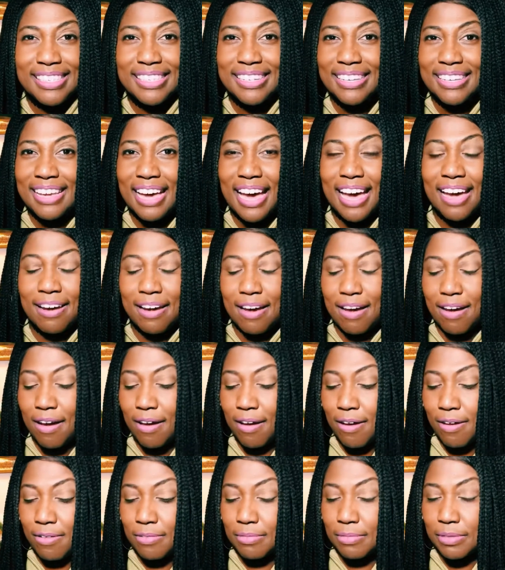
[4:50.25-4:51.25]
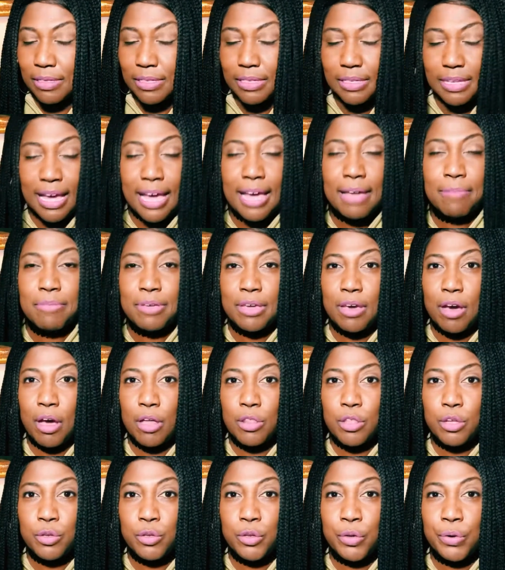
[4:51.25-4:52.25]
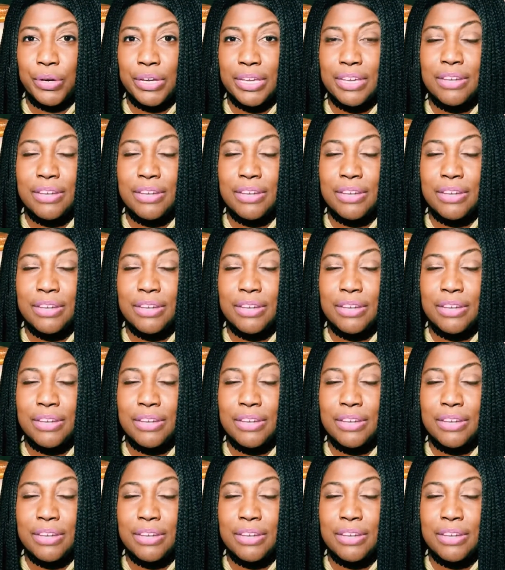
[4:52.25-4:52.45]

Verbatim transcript: To God, all God be all the glory.